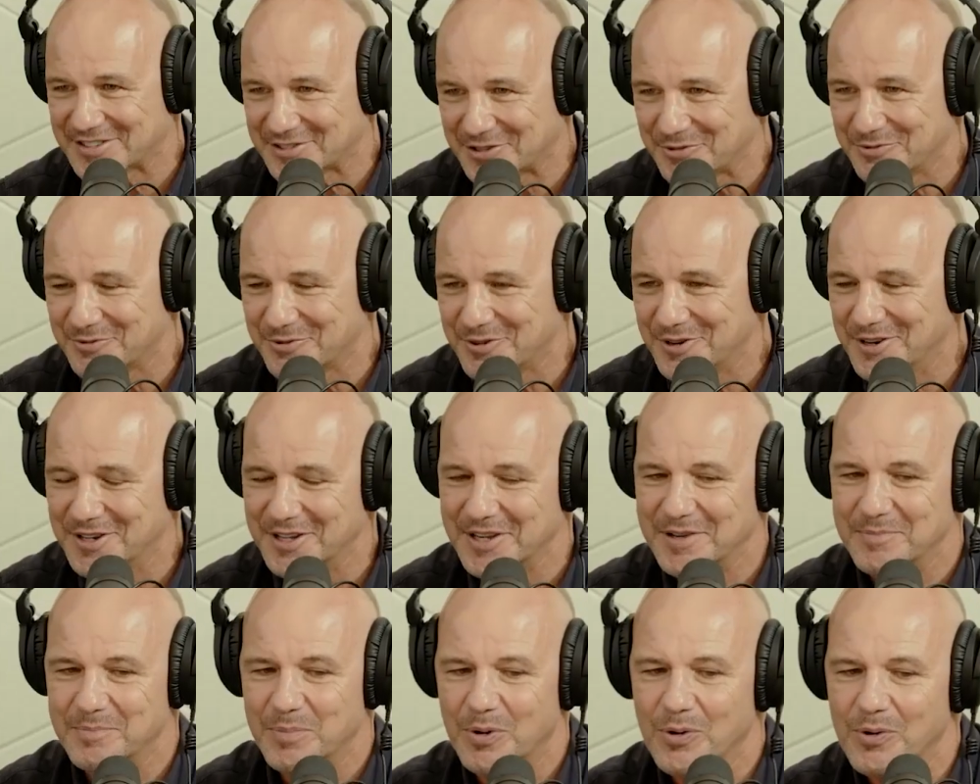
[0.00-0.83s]
a
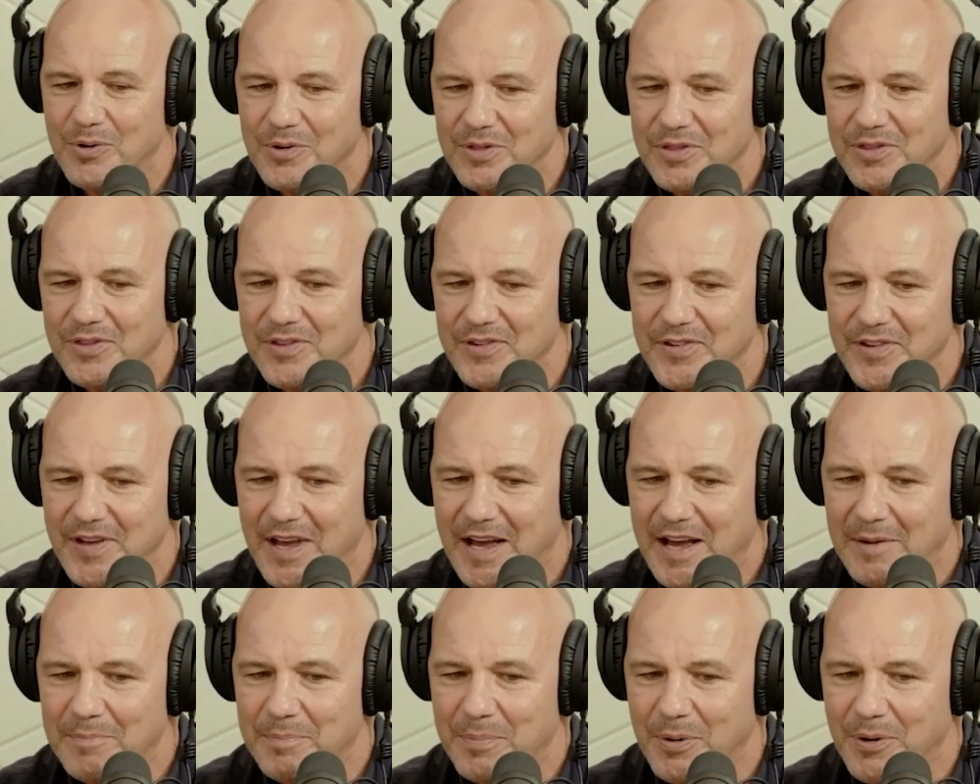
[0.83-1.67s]
really important
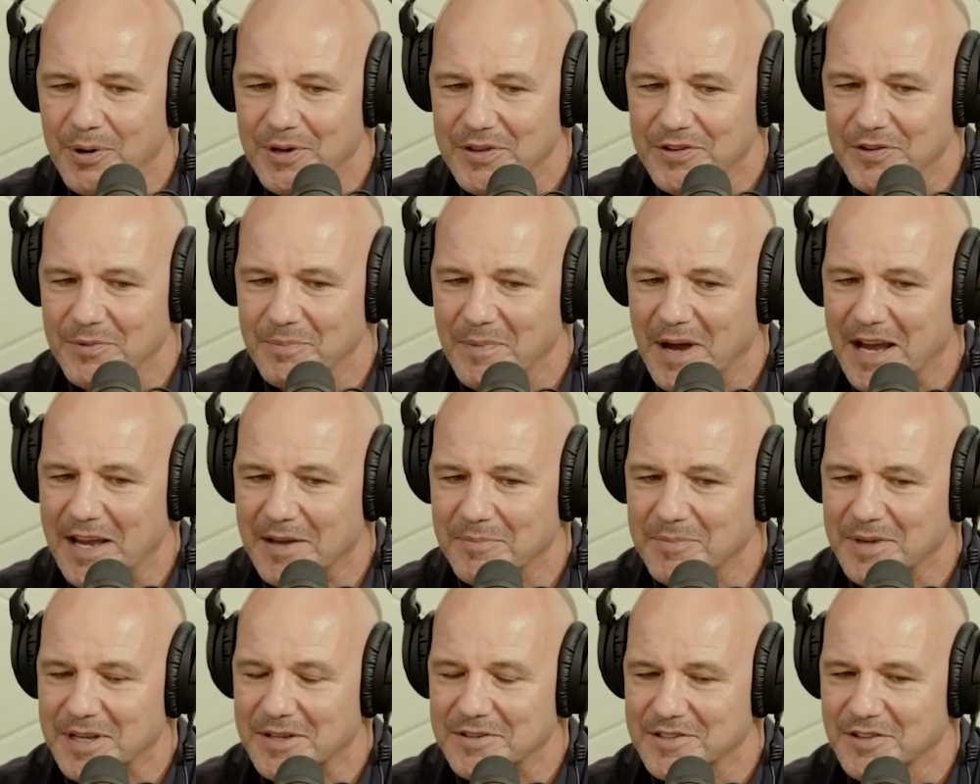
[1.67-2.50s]
point to
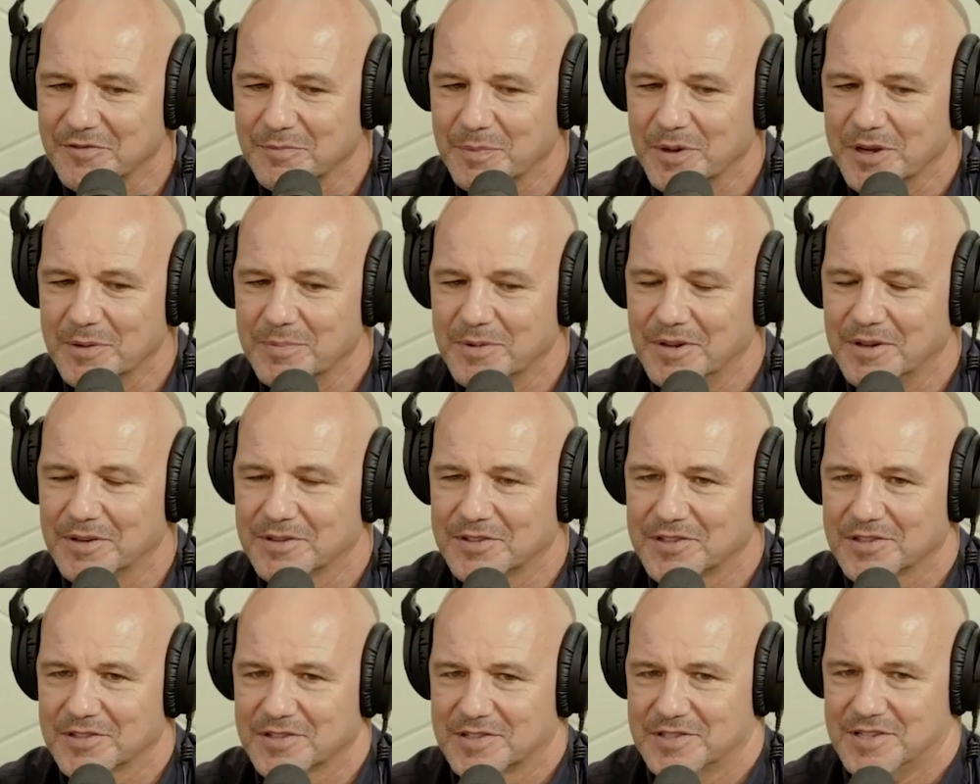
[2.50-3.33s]
make, because if people are
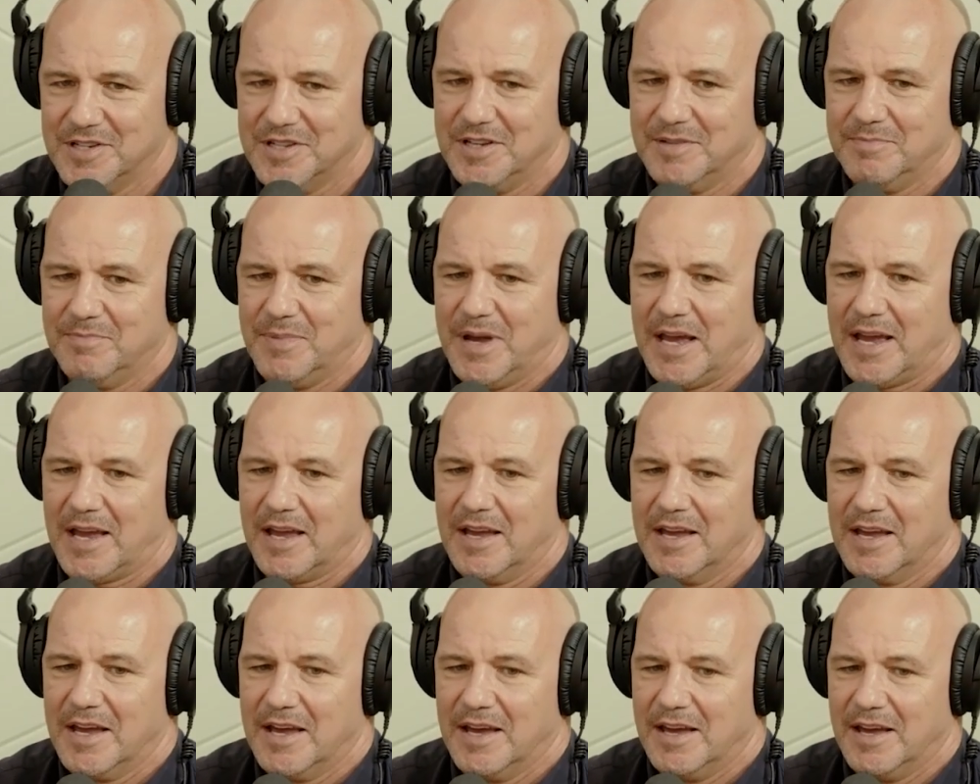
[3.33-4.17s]
just sitting back
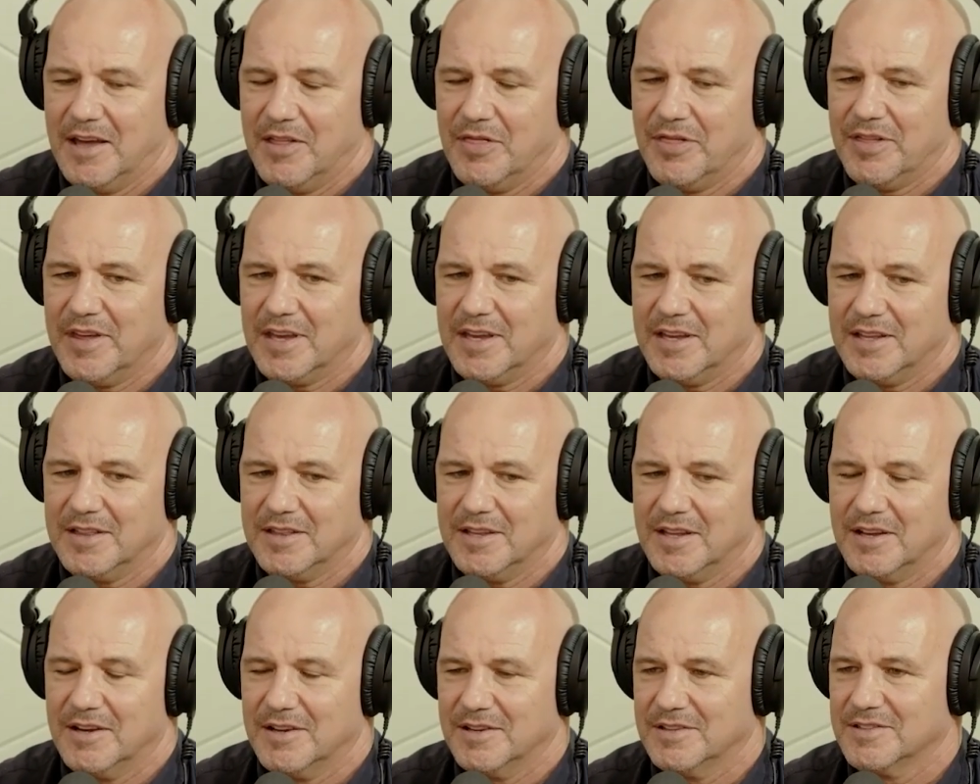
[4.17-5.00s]
and
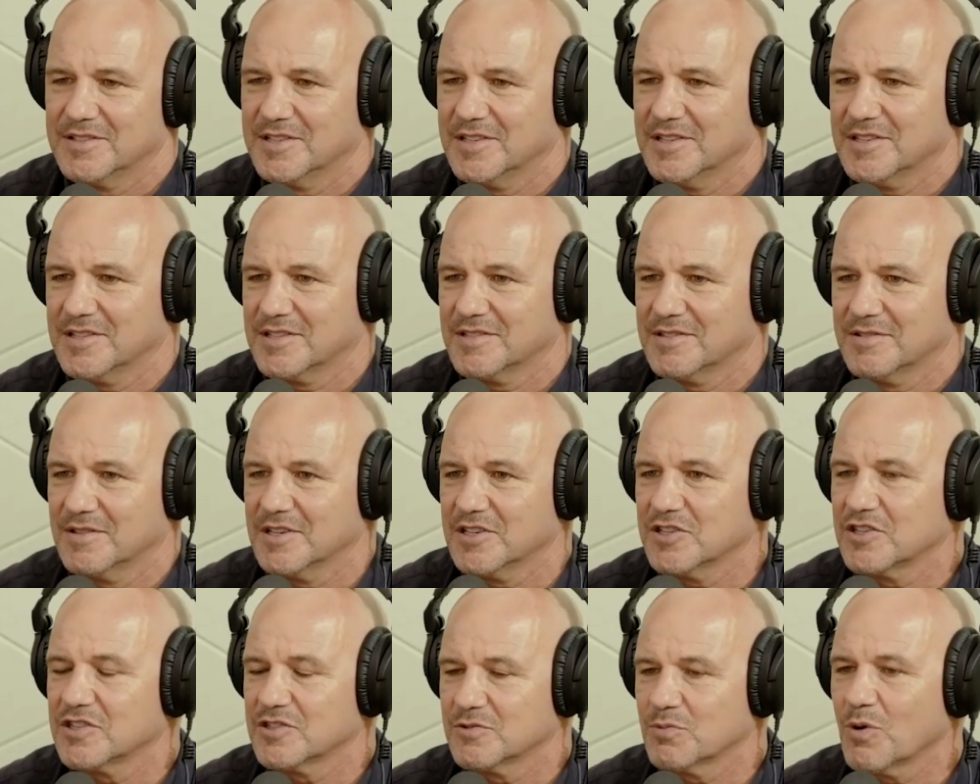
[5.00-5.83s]
thinking, is this
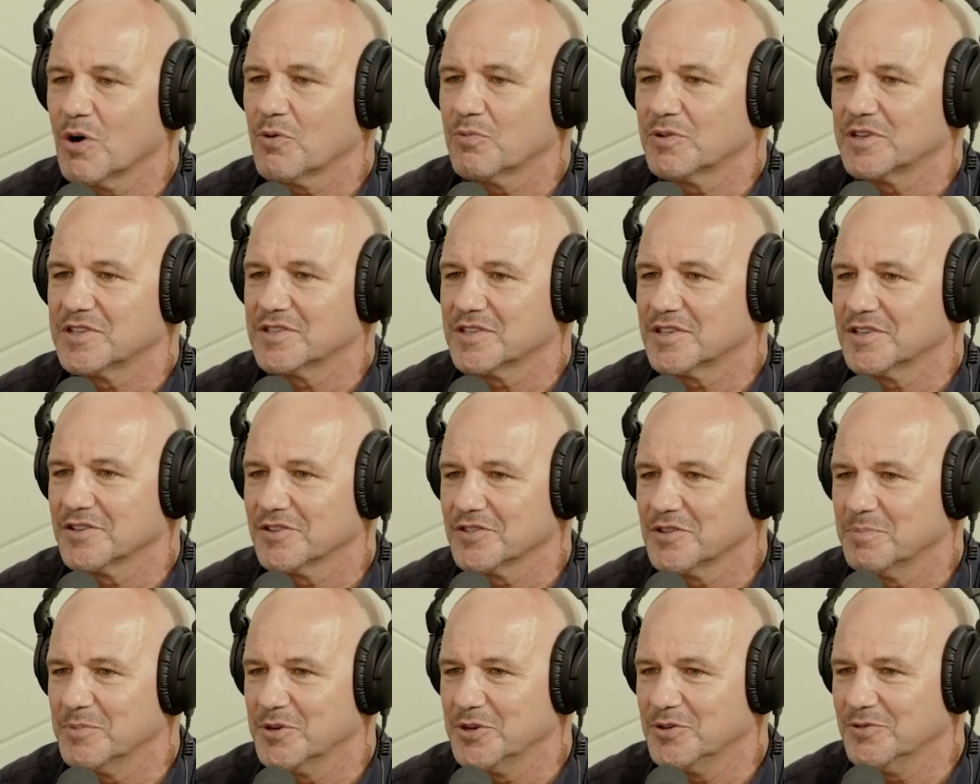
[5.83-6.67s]
what we see
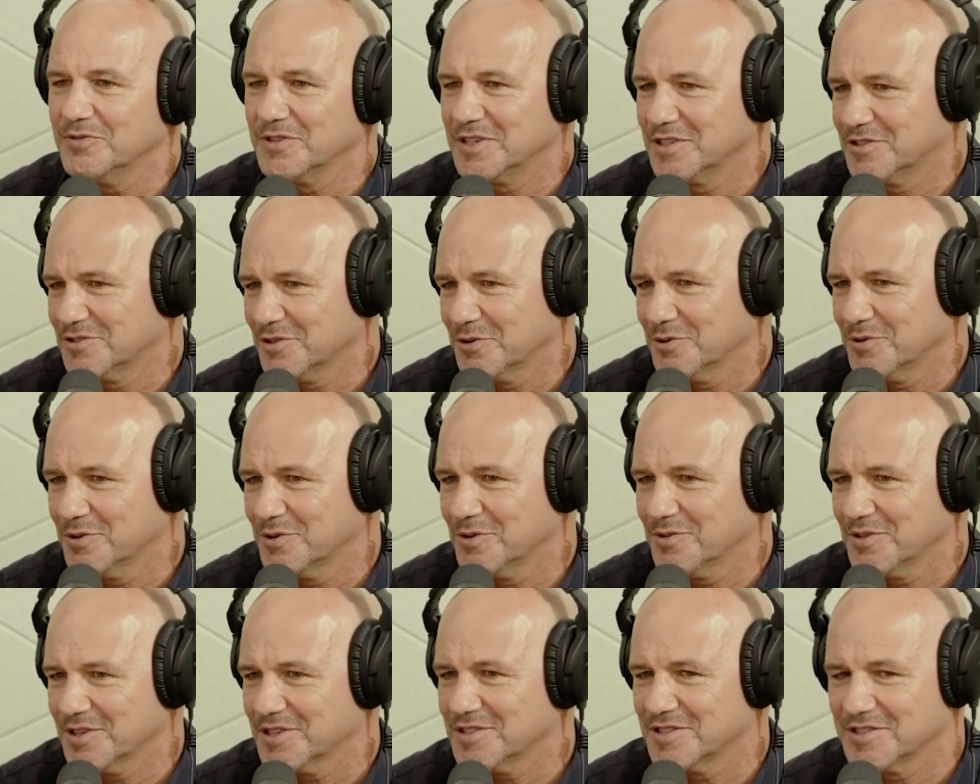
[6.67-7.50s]
on the movies,
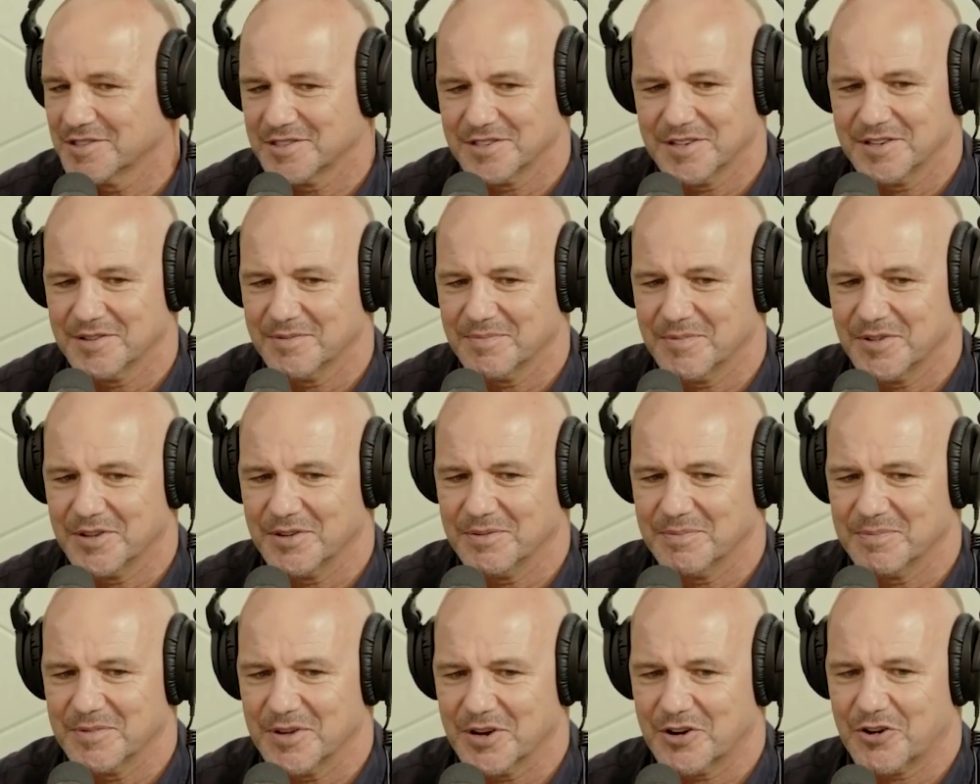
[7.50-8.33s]
or this is
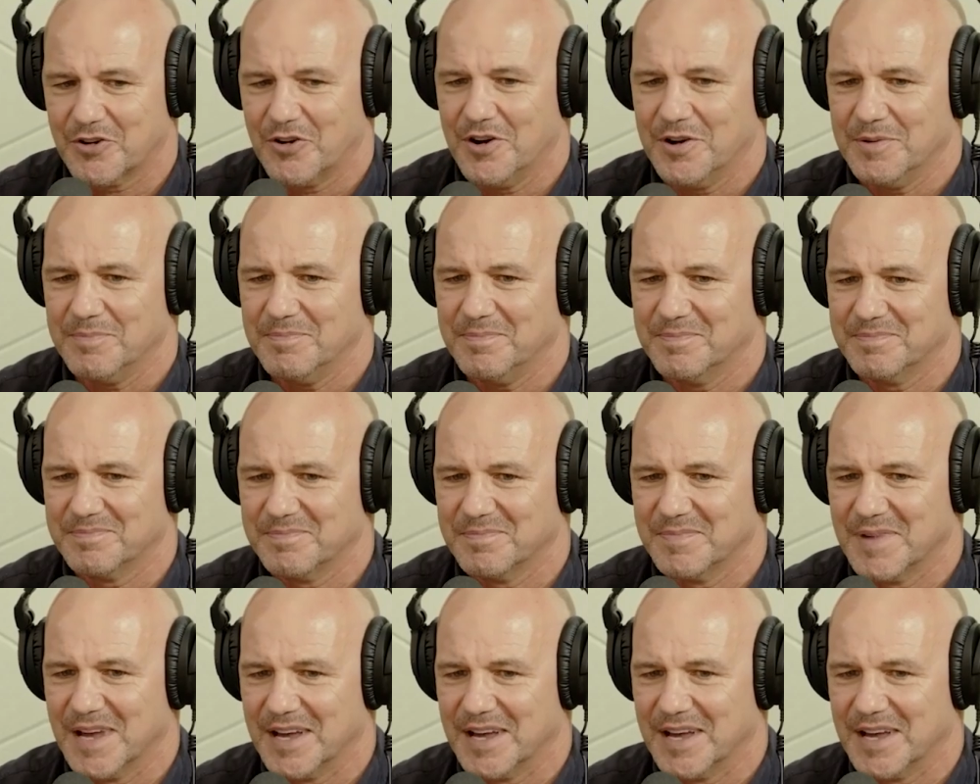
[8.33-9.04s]
the crime